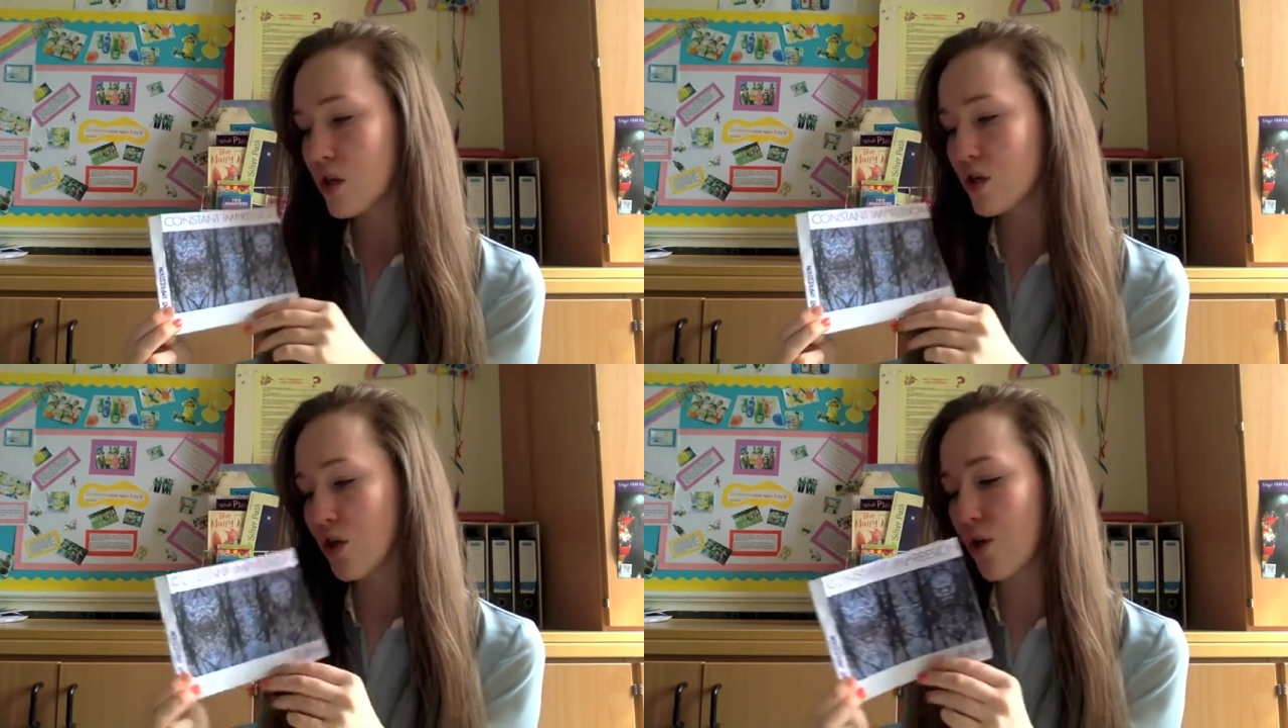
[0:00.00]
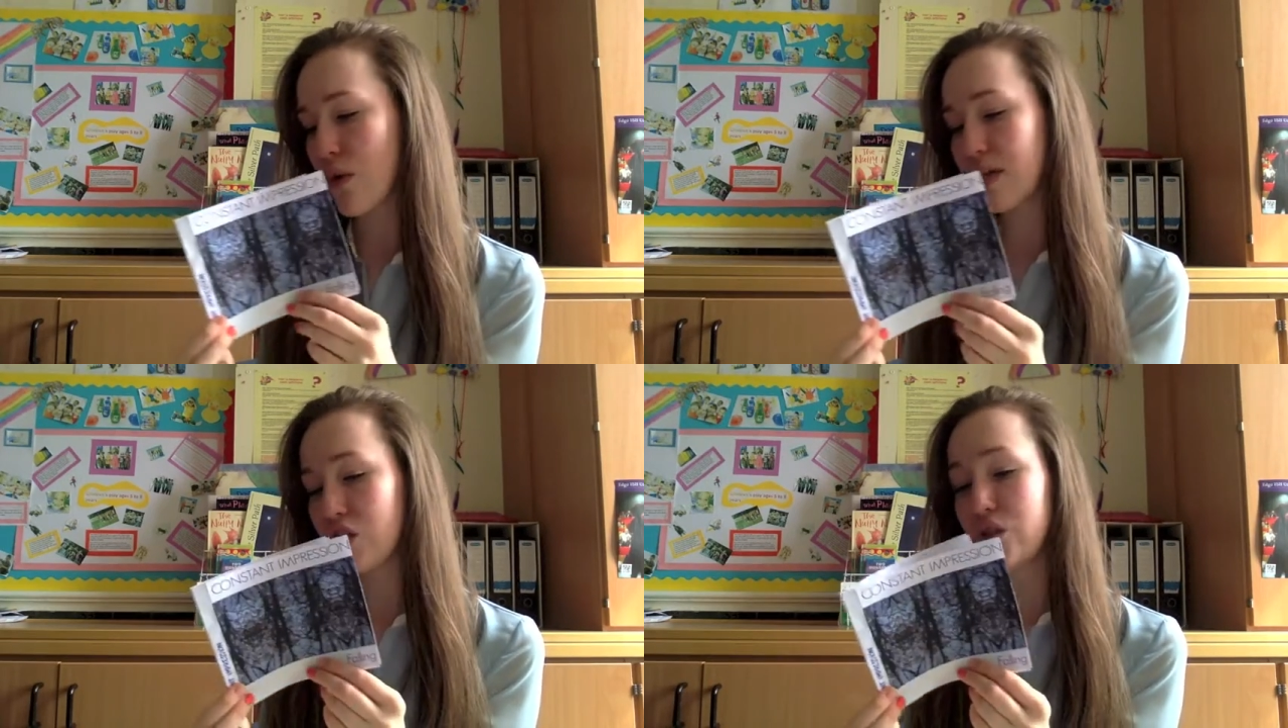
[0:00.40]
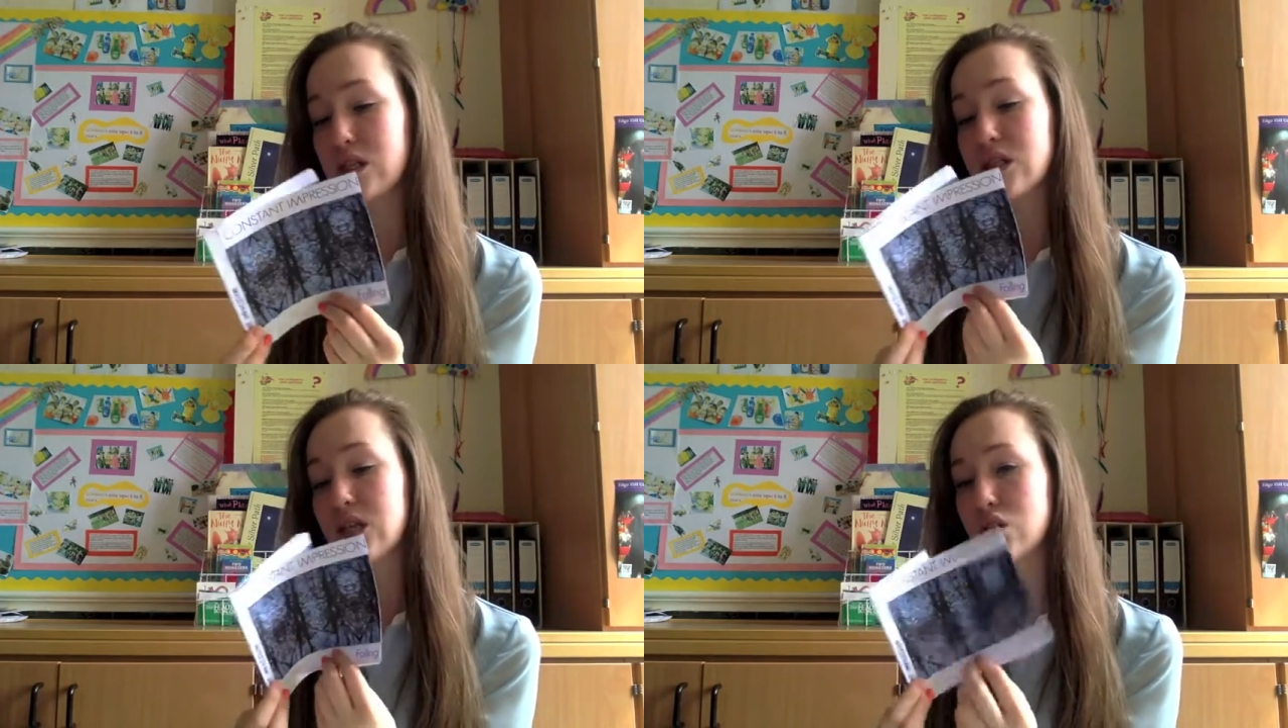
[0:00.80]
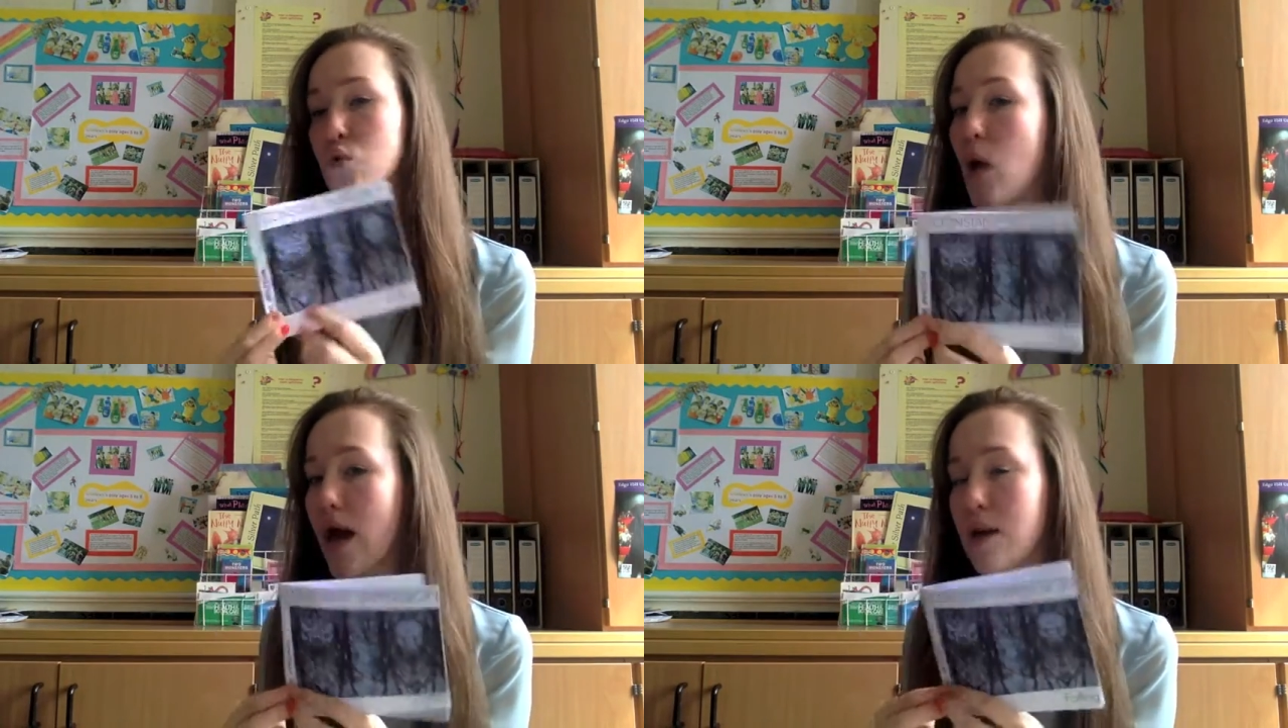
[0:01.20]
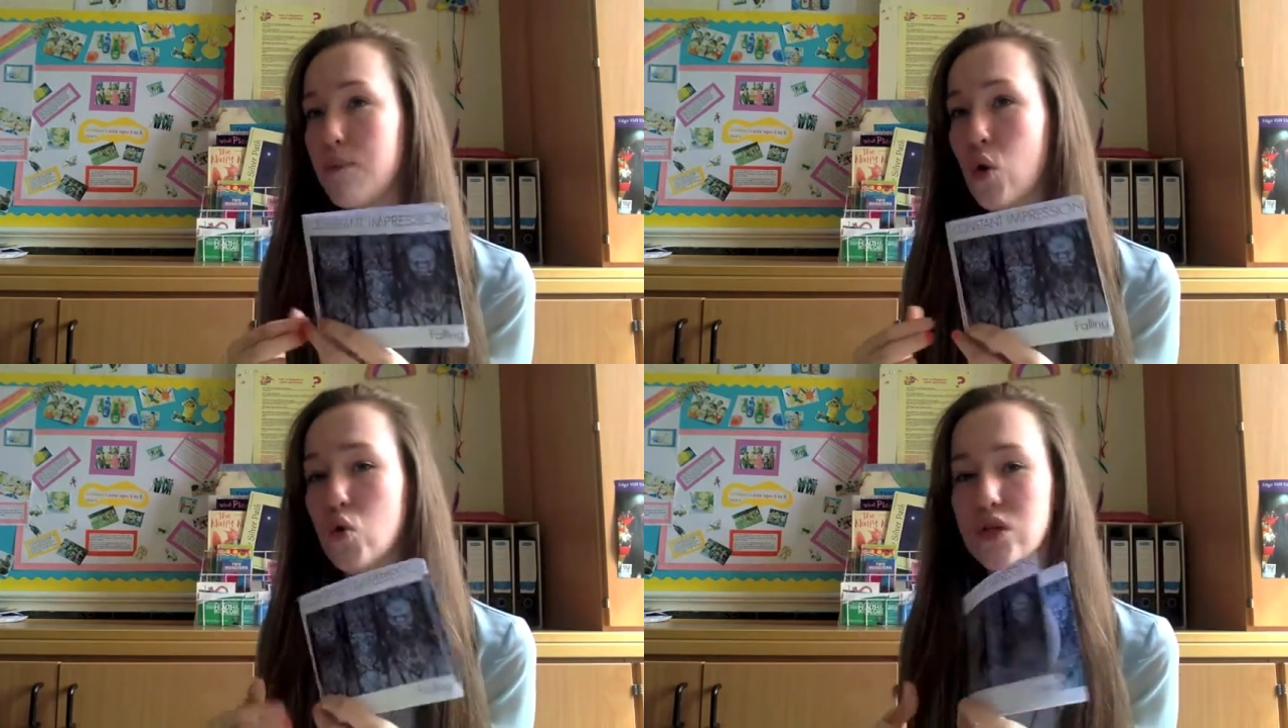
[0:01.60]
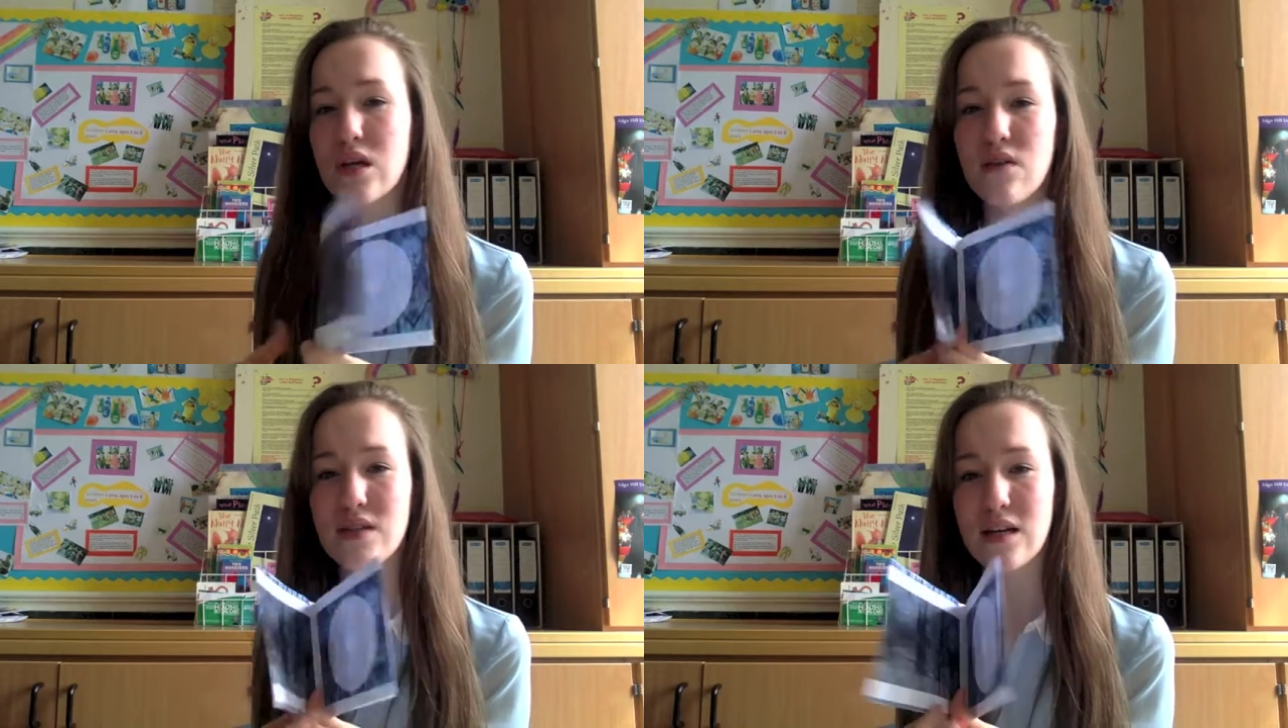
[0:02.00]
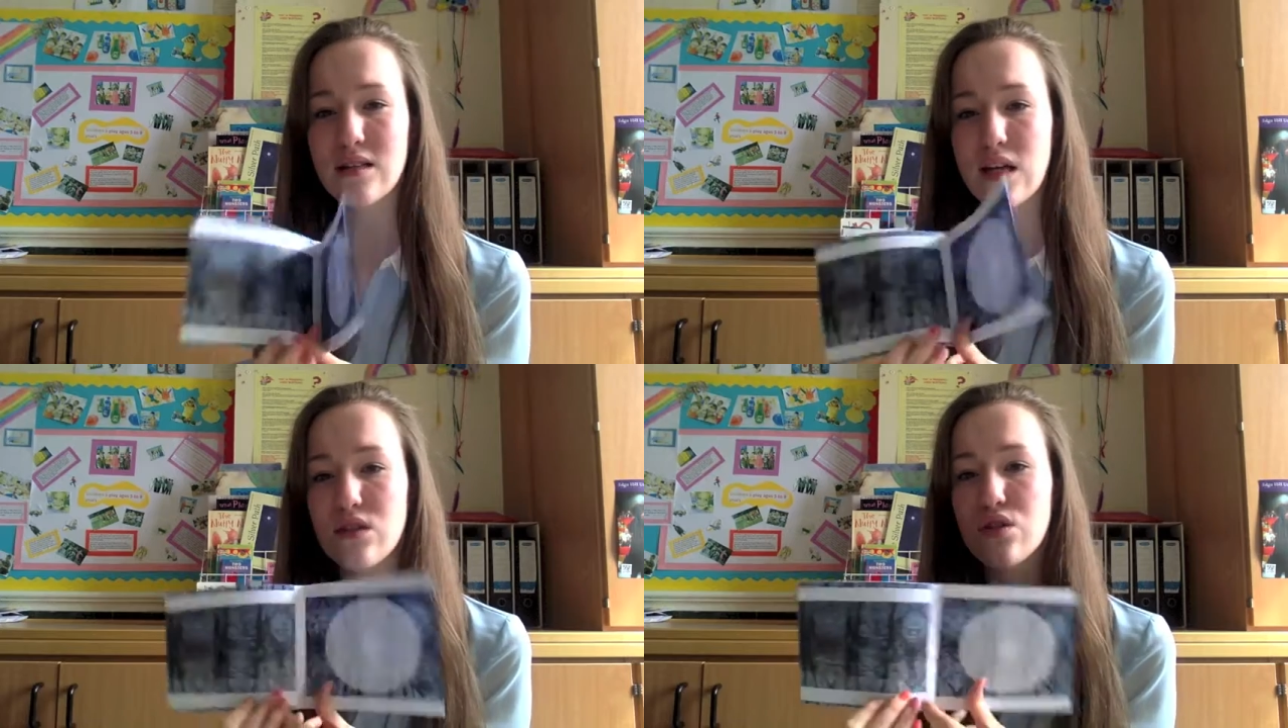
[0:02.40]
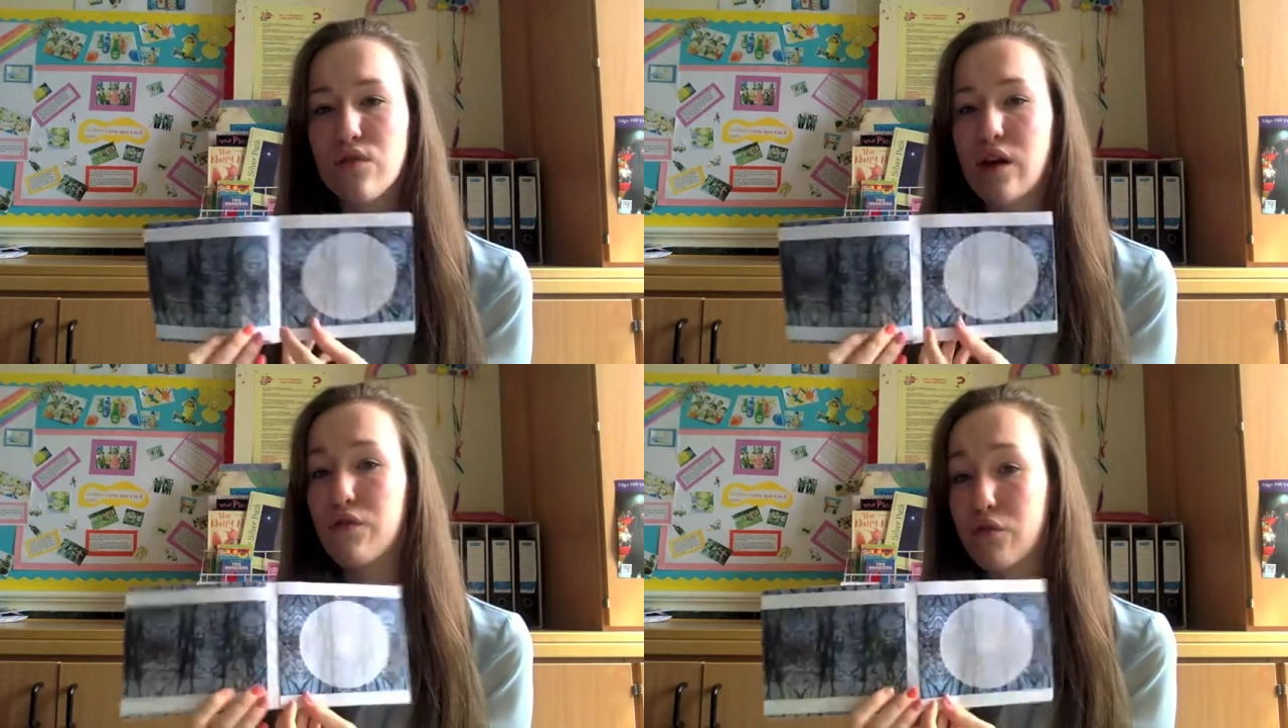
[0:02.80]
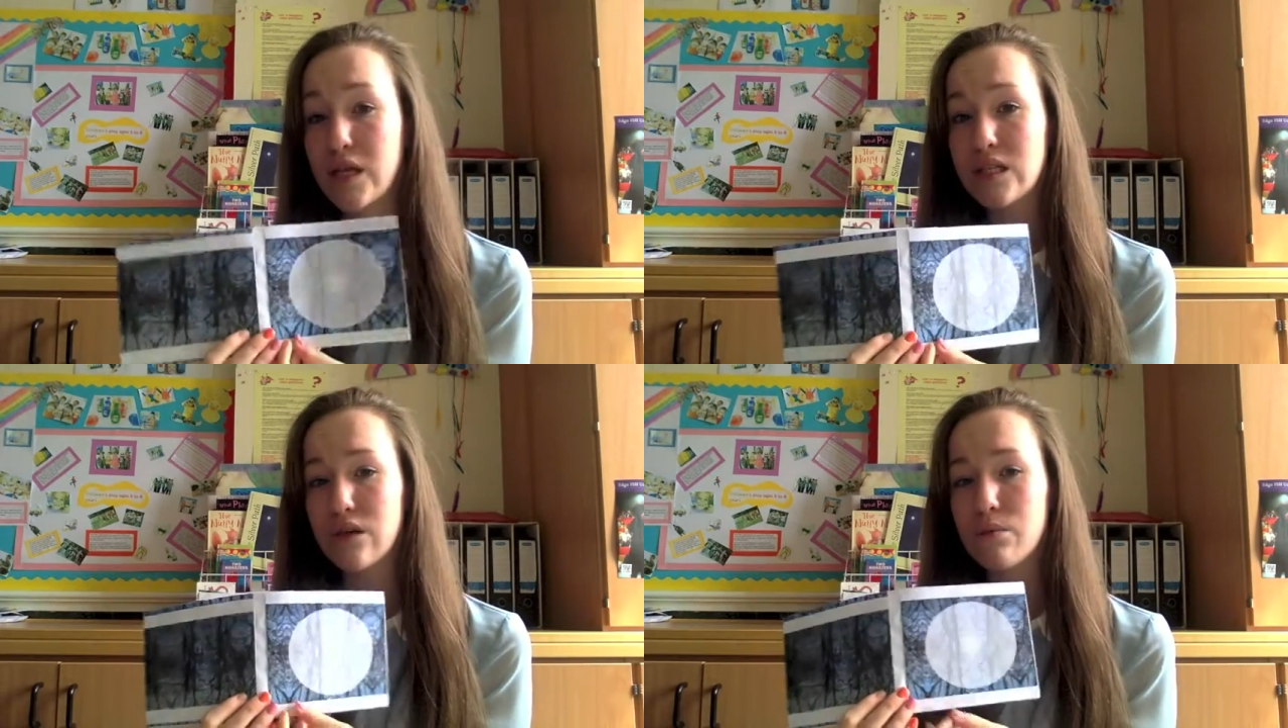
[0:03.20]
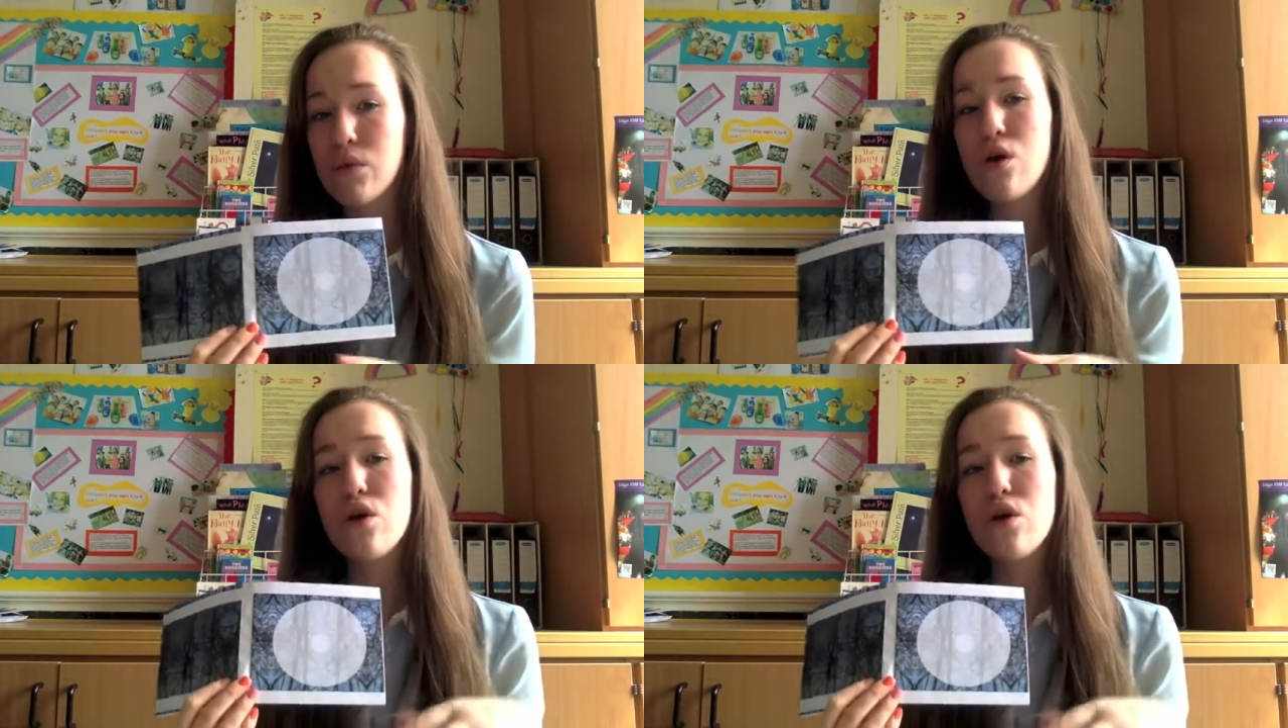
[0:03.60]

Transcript: So it's used in a subtle way, but also gives that sense of freedom,